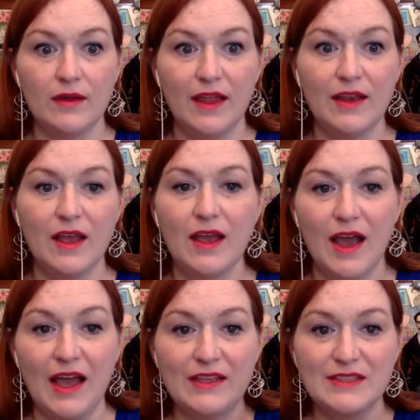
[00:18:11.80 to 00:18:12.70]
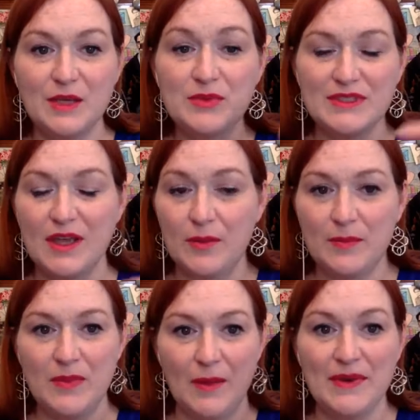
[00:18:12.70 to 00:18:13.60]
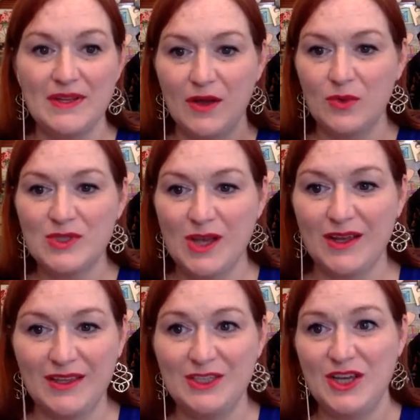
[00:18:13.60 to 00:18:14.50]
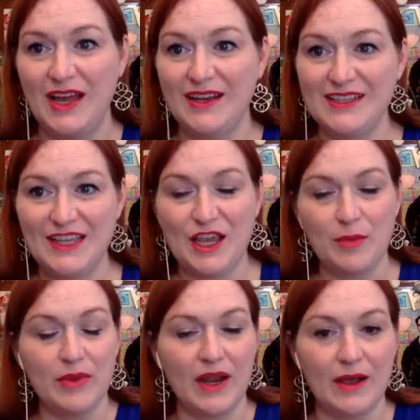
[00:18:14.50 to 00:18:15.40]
and I see stuff. I'm gonna. I will talk in the chat in a second. But I,